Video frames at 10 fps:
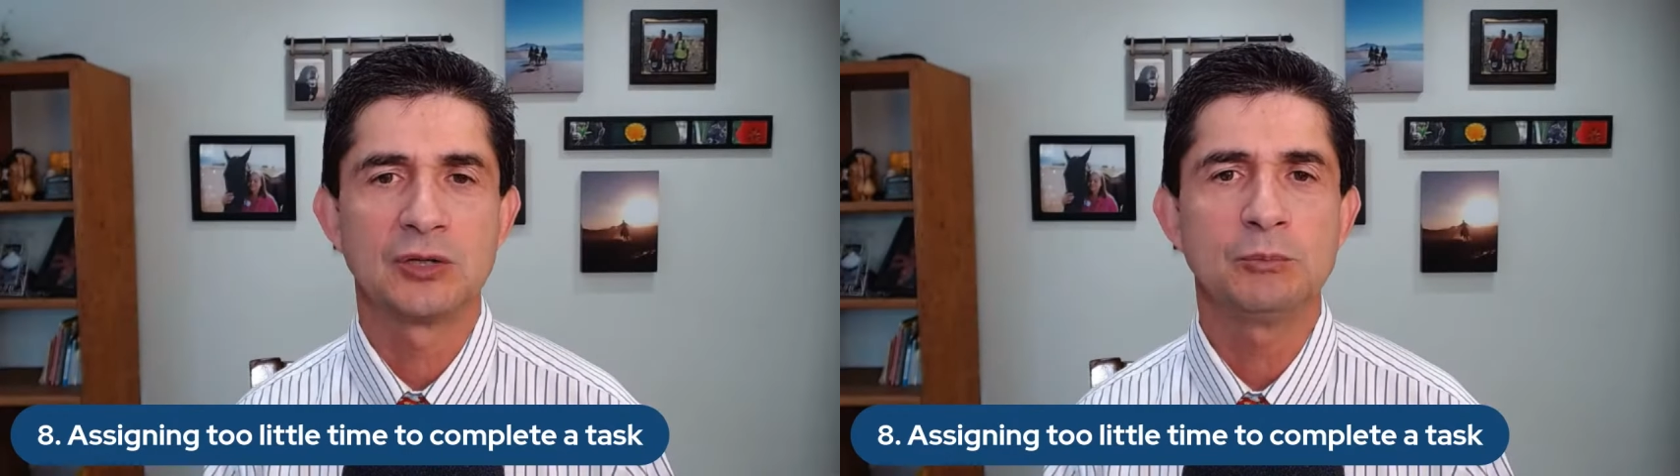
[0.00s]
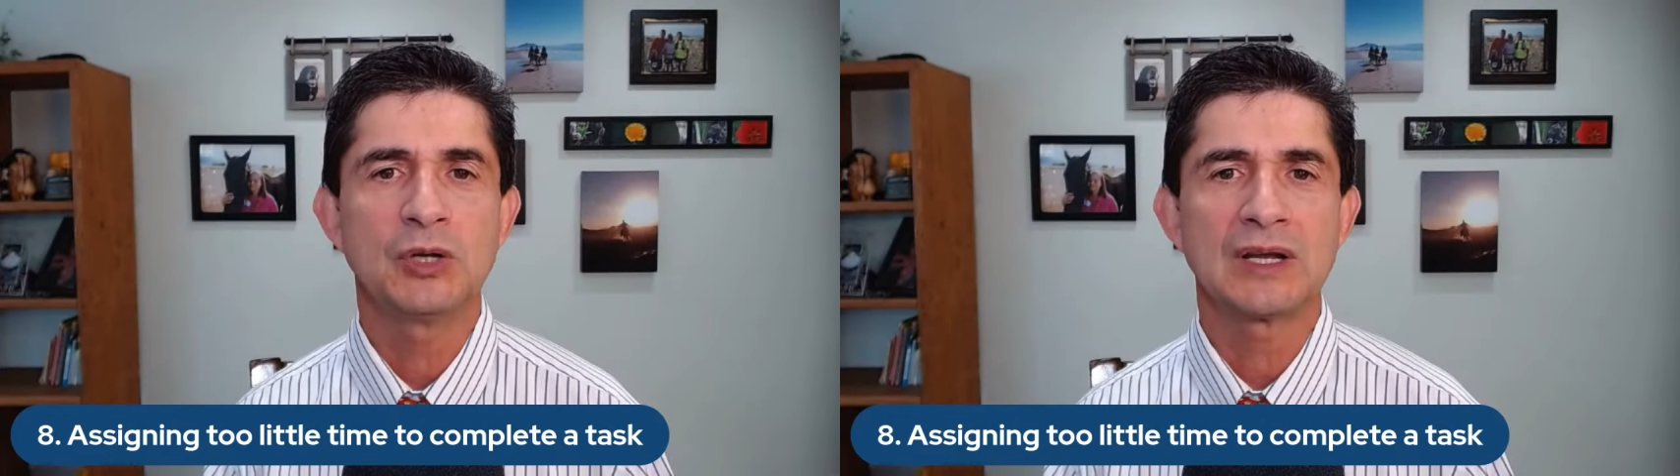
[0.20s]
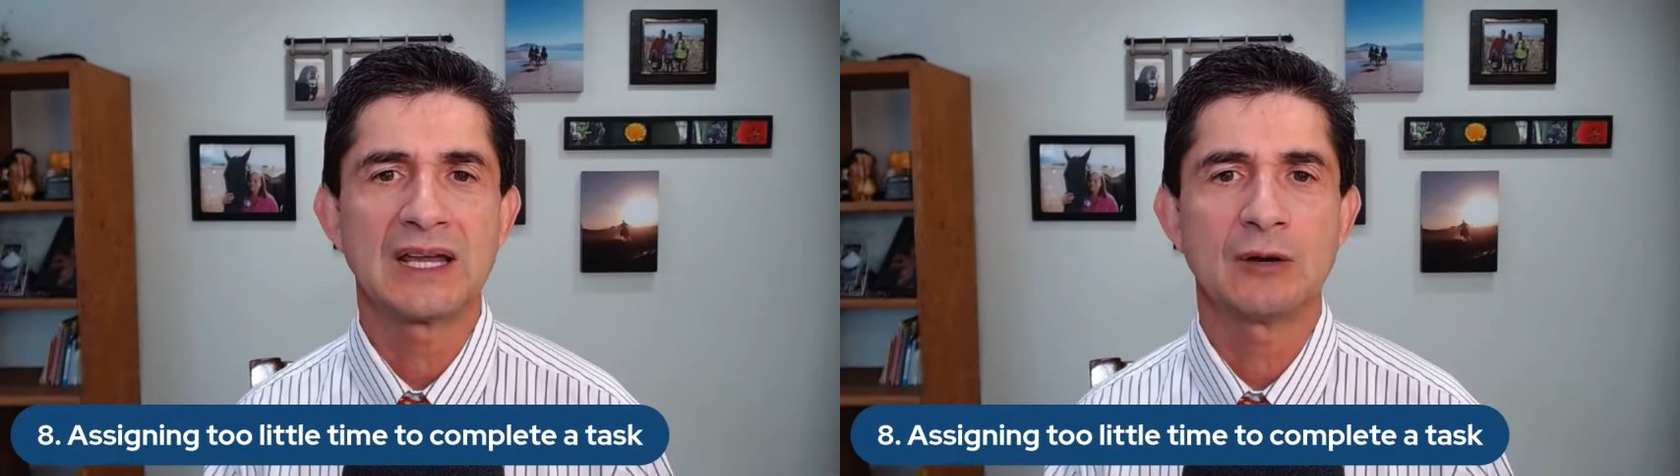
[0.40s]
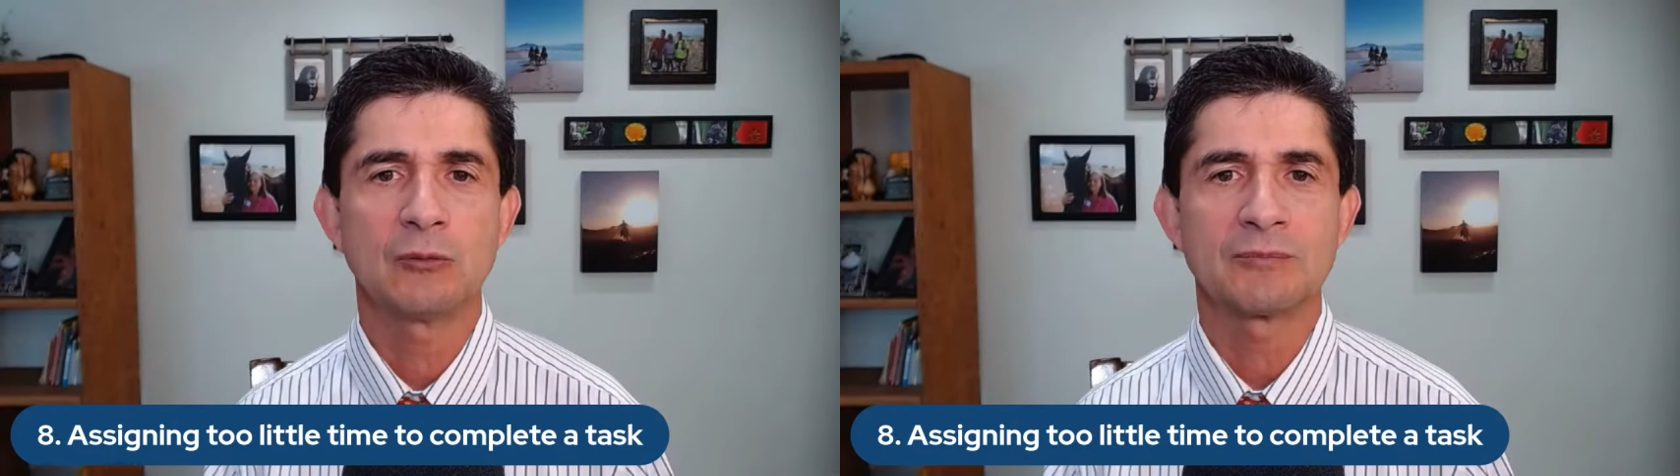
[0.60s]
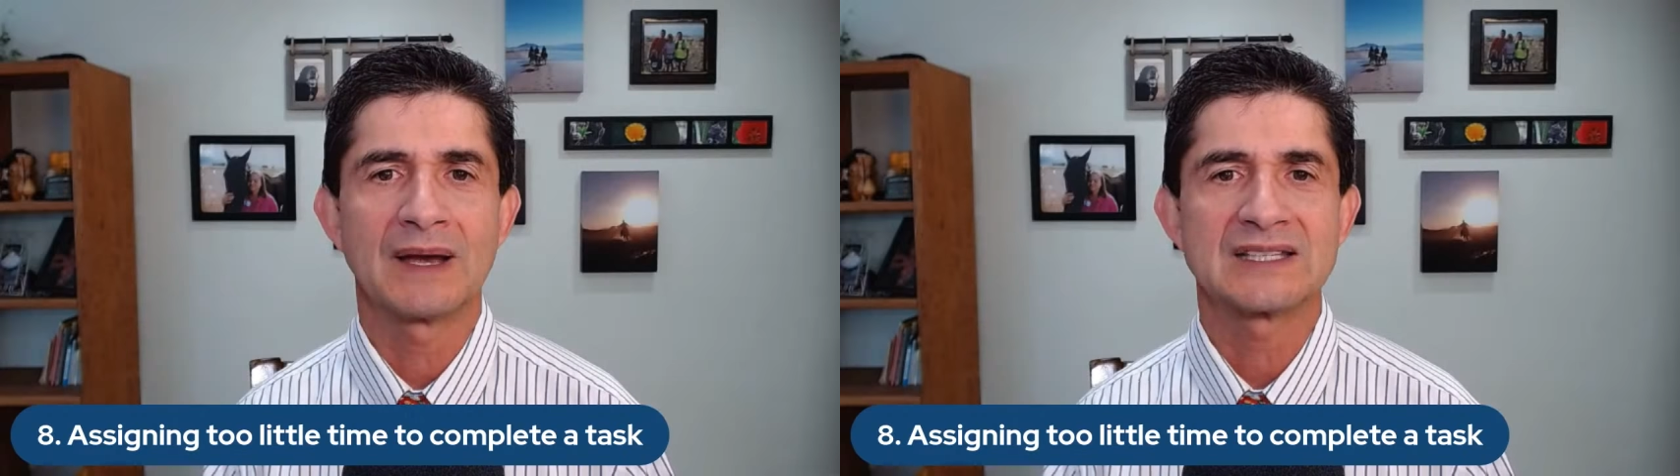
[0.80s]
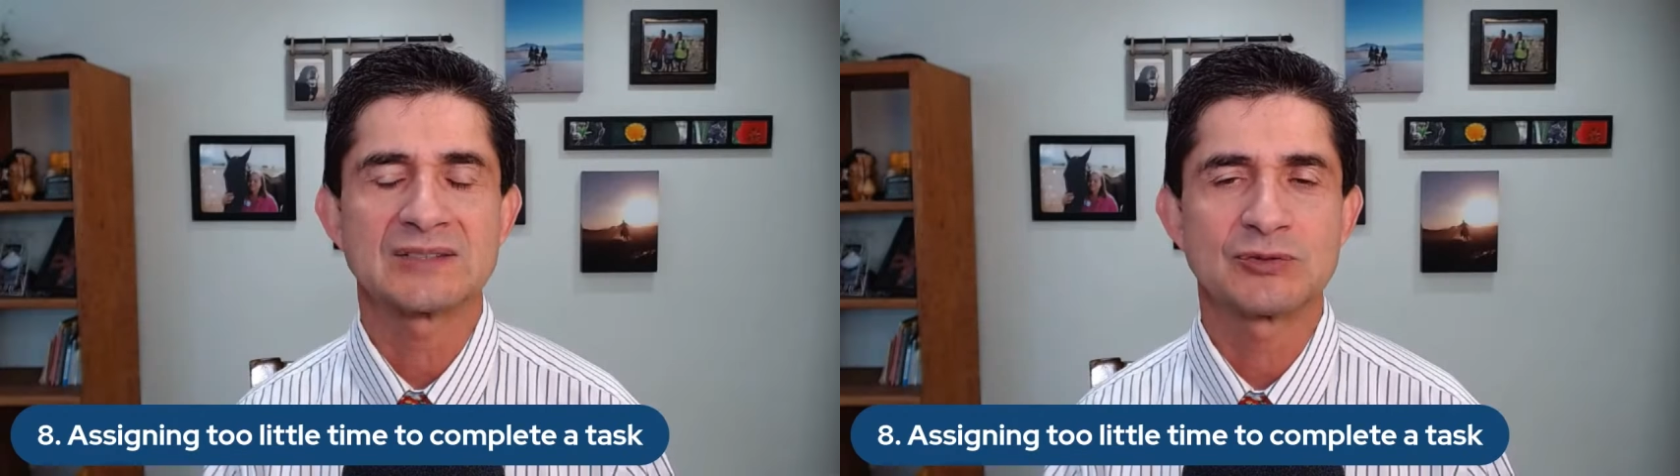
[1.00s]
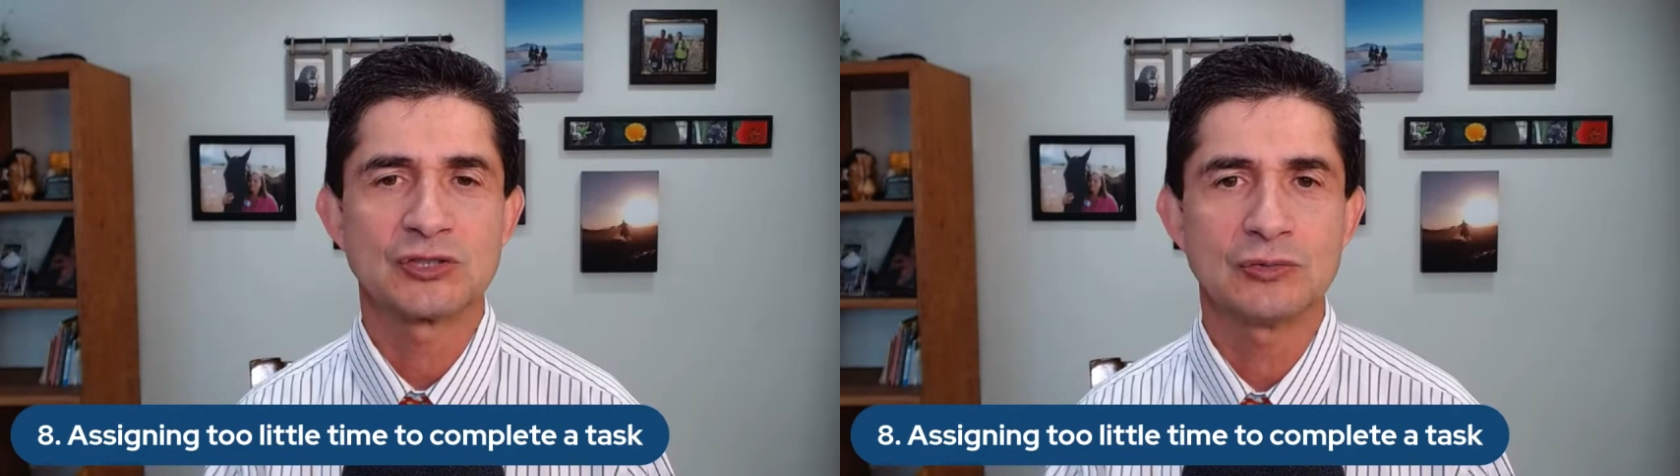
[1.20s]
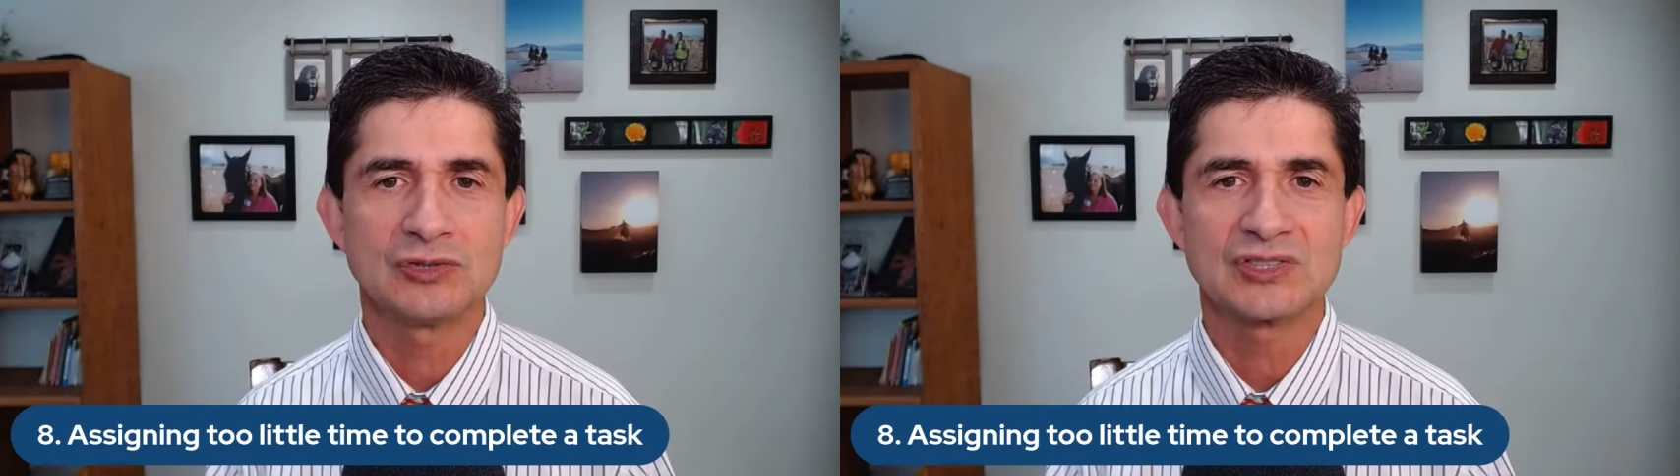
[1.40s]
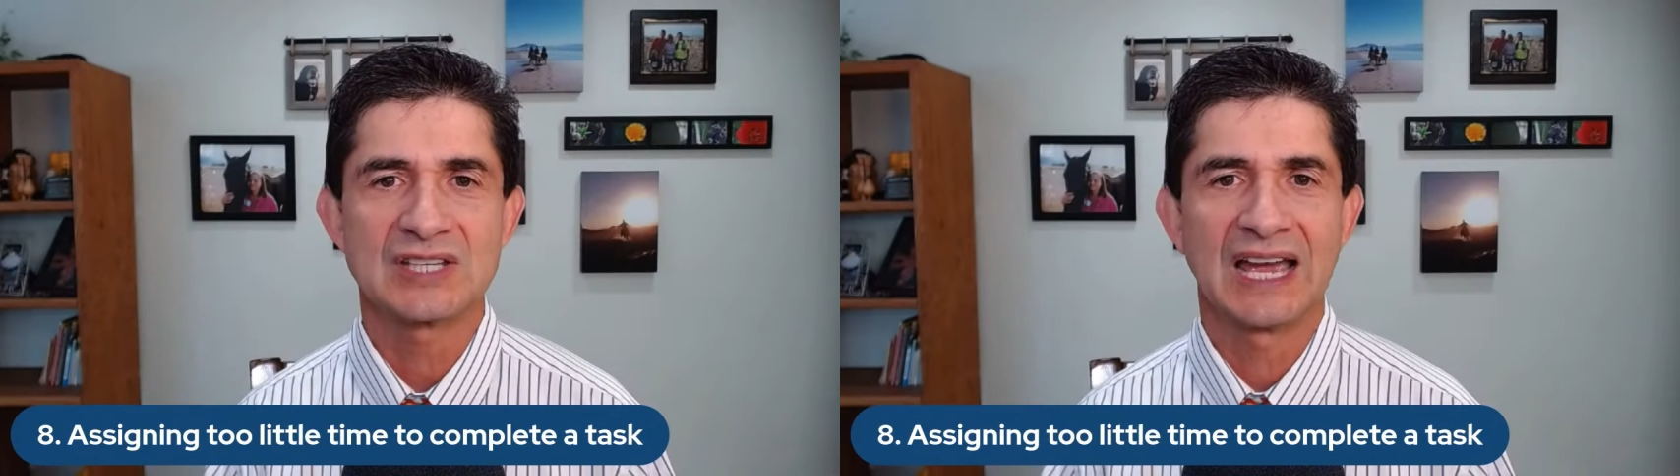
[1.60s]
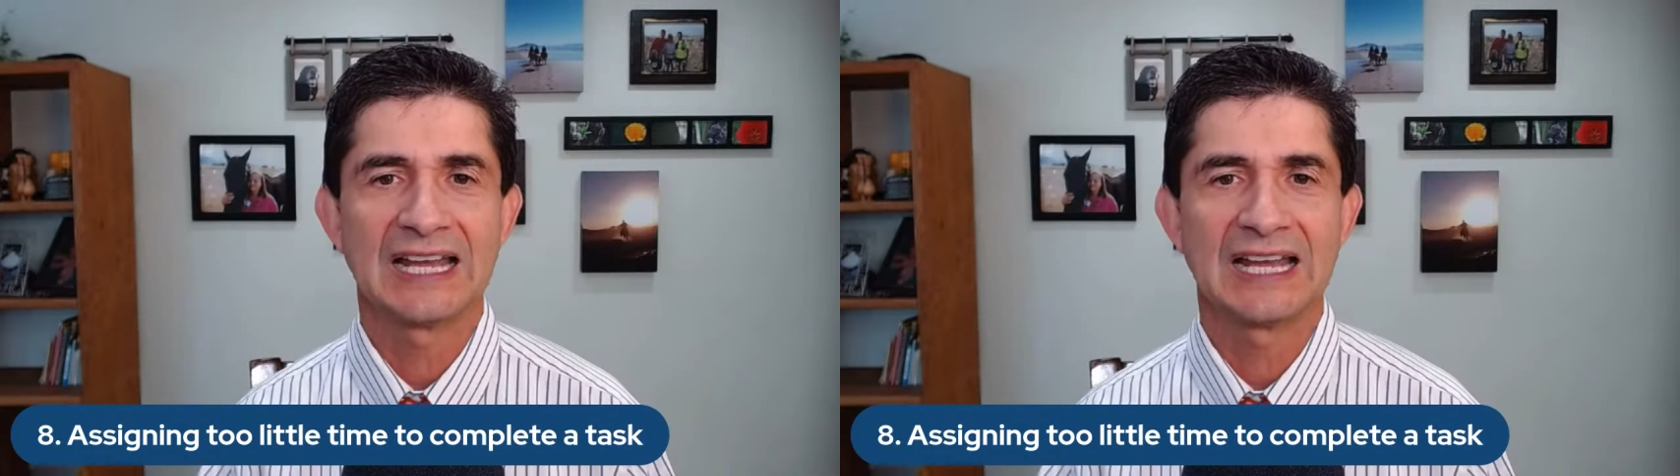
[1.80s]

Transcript: communicate with my students